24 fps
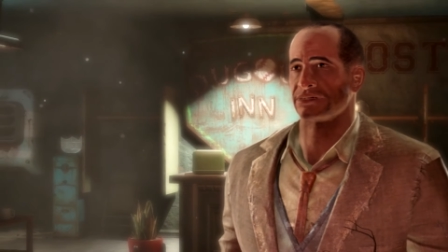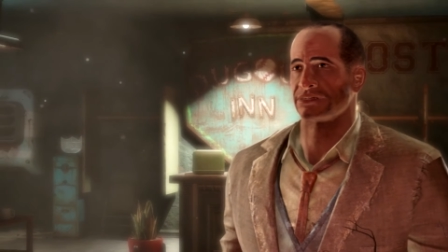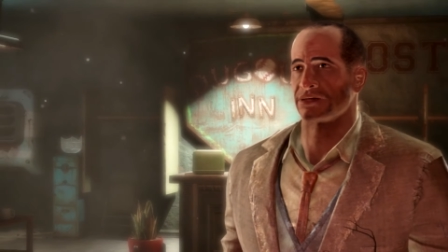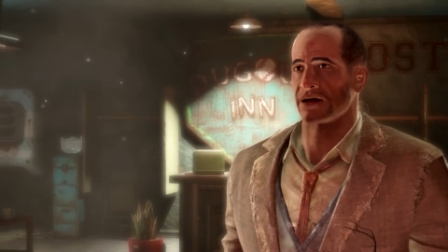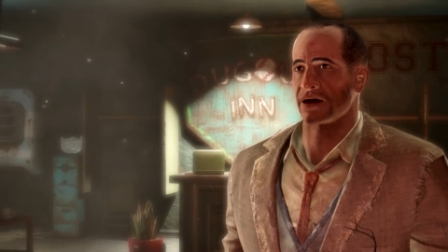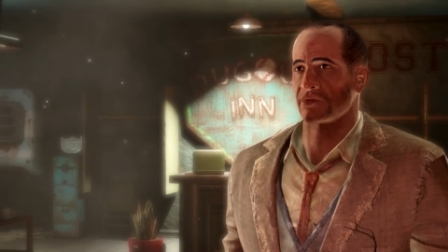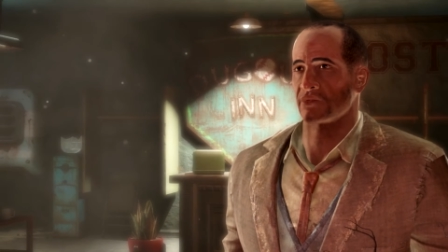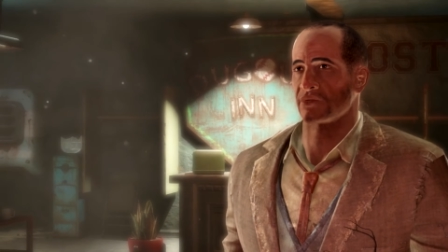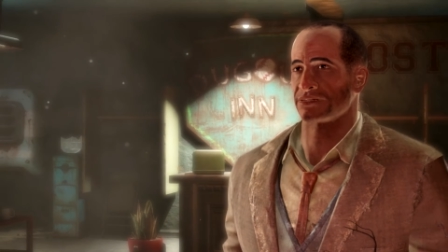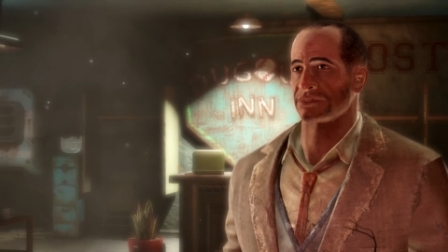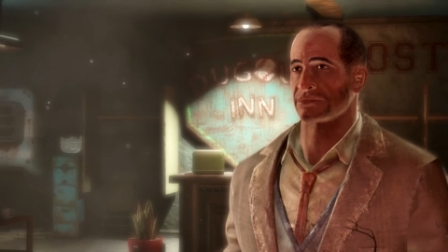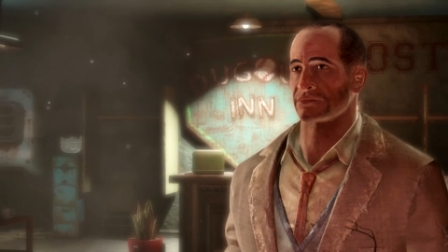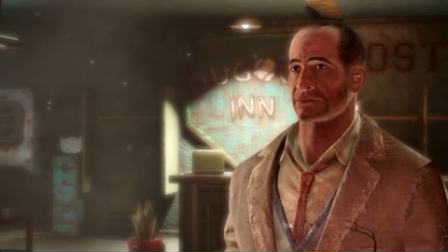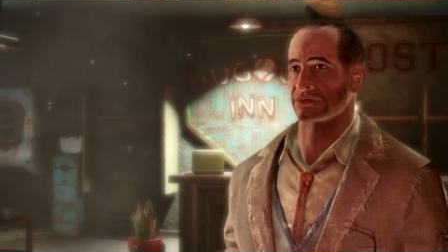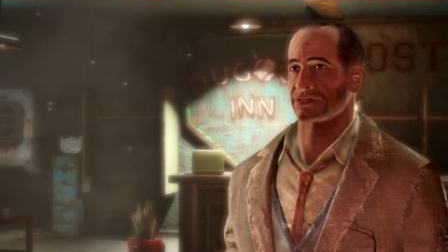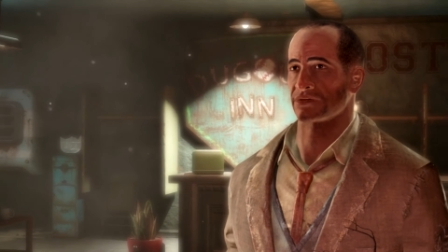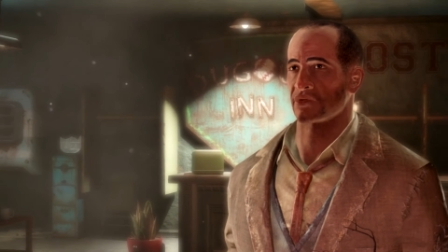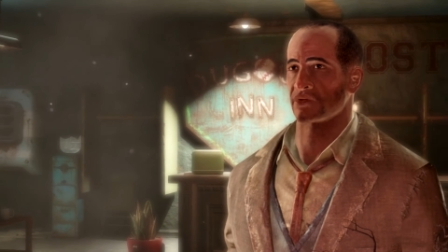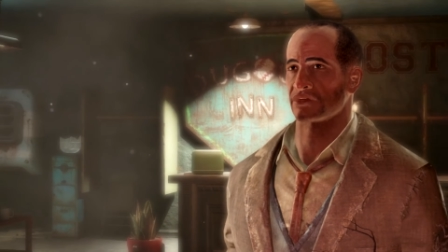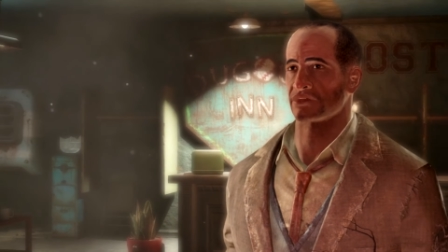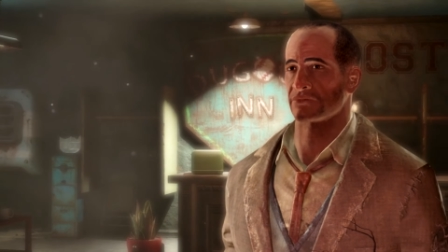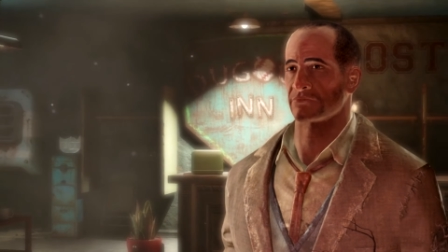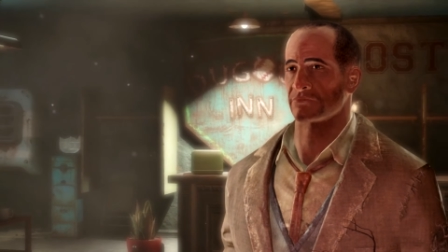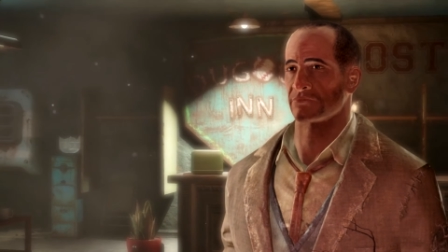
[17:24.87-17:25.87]
has always dealt
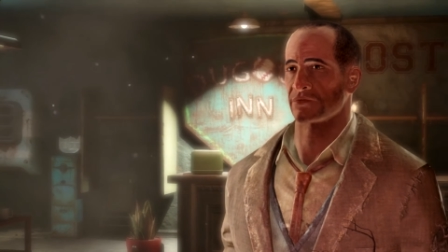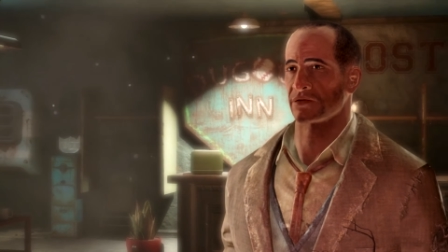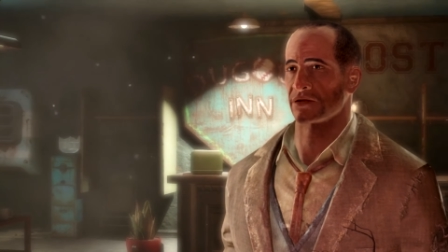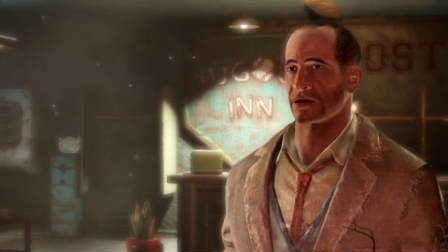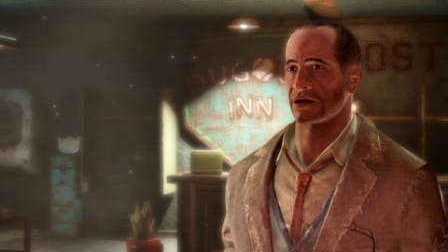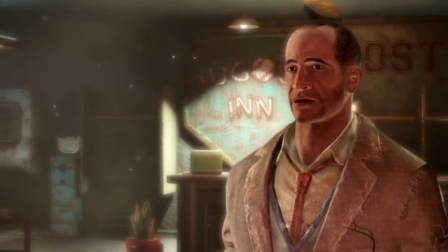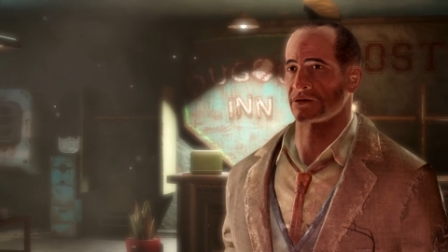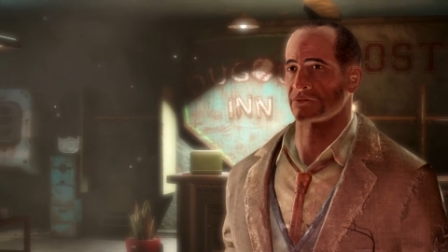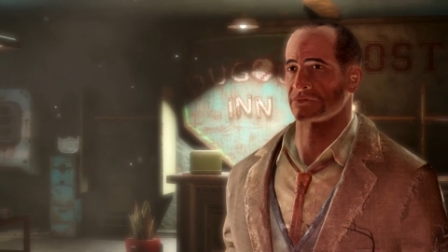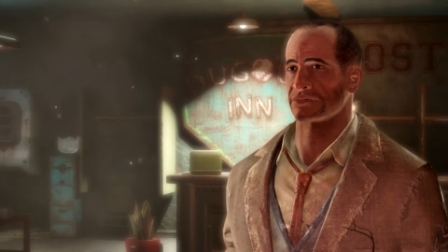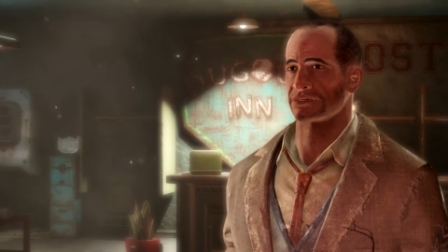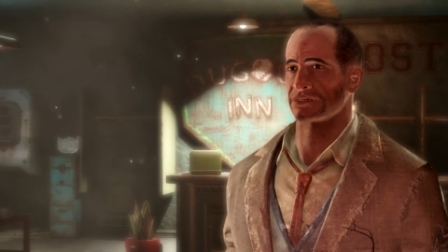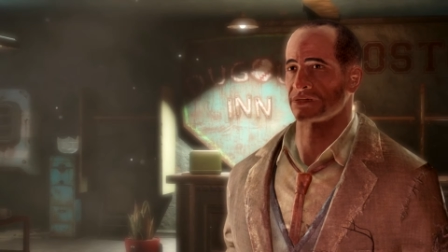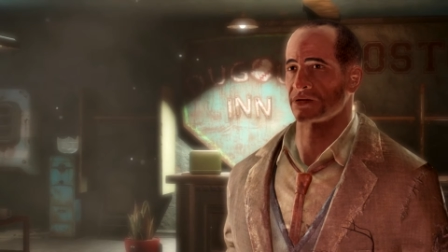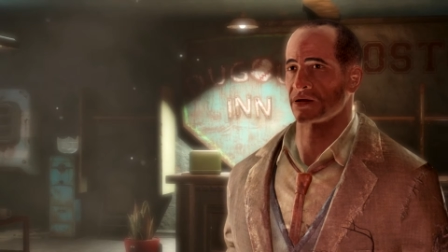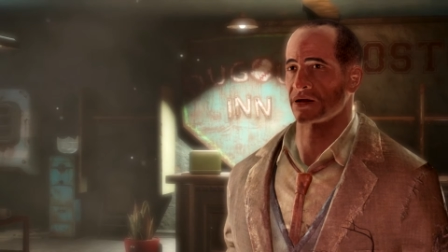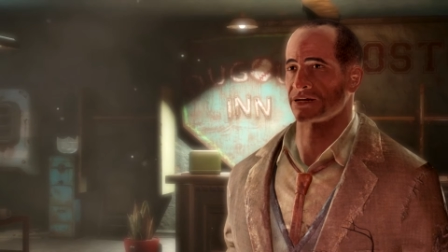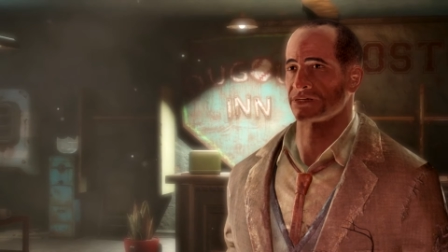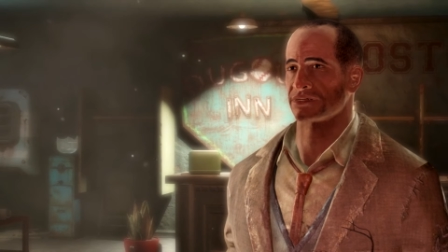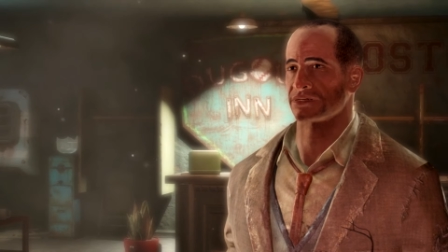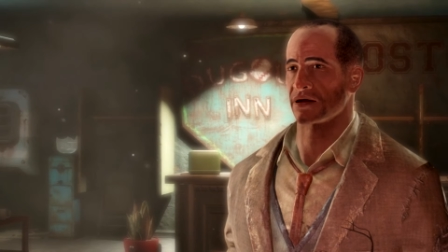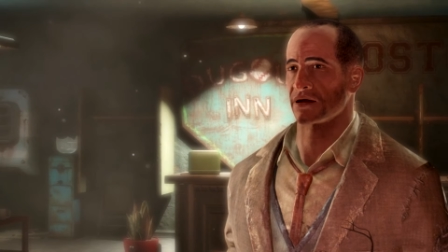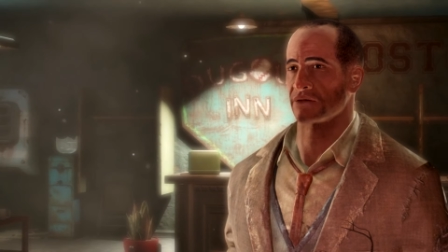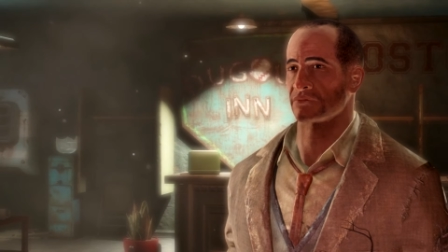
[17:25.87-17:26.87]
with them. I've
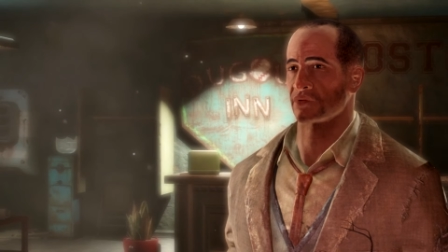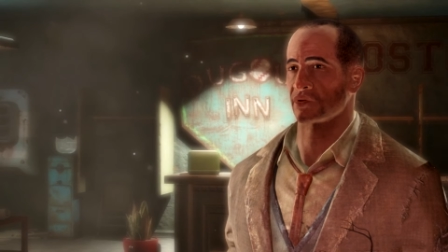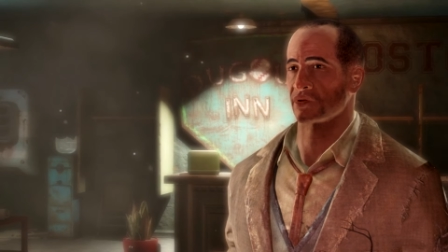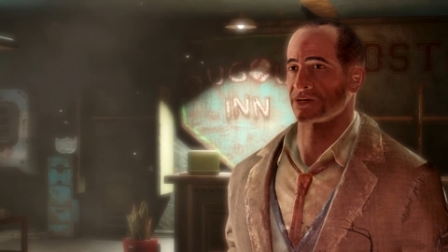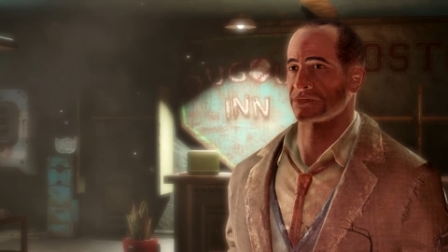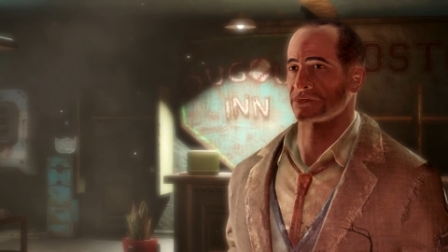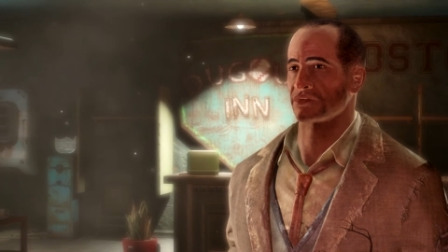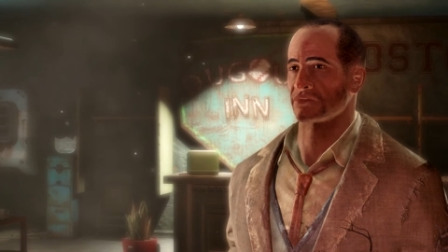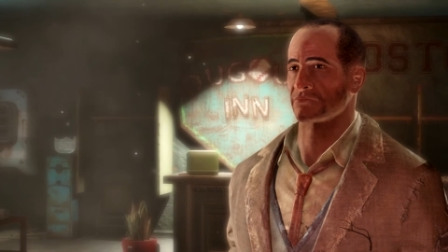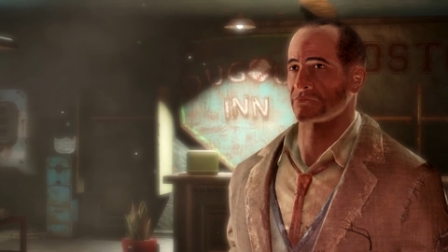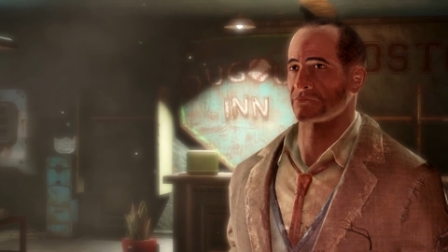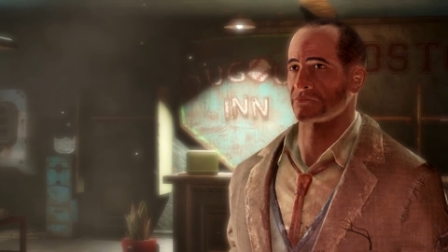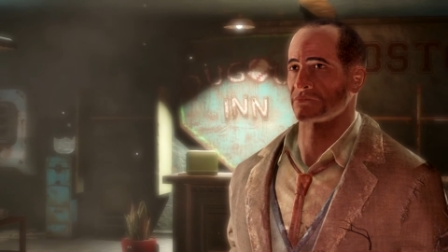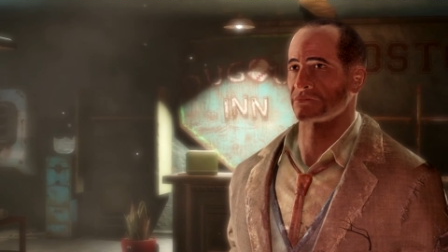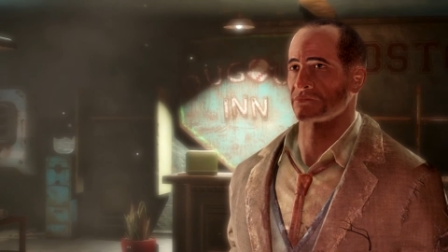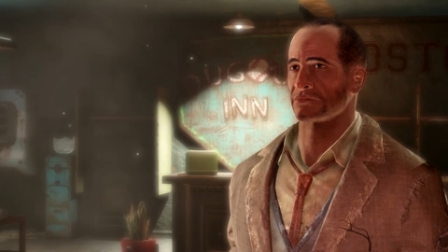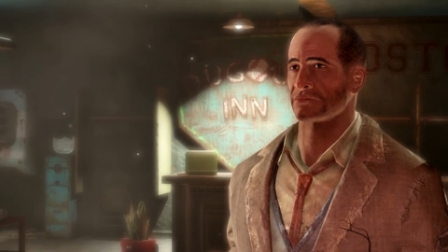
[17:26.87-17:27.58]
tried to avoid them.